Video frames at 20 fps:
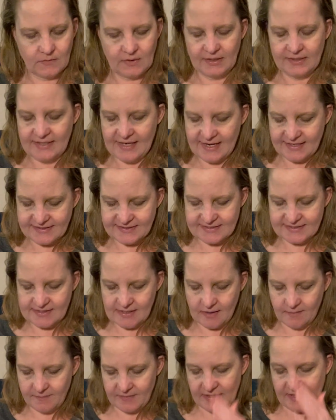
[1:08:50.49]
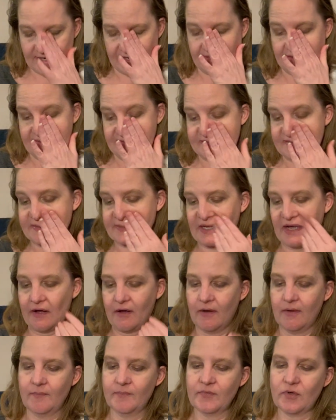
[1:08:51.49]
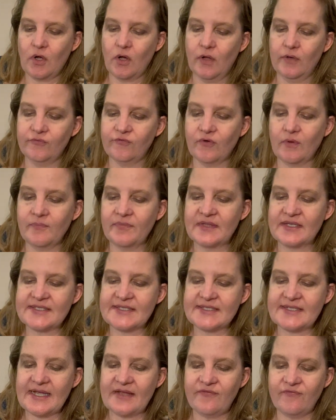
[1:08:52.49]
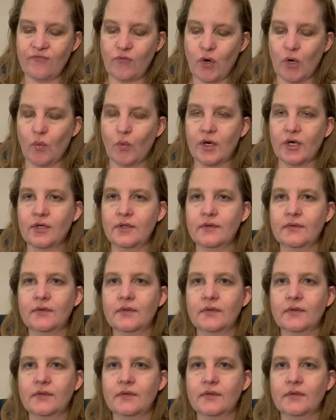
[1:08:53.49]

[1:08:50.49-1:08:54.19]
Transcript: Next up is called From This Day Forward.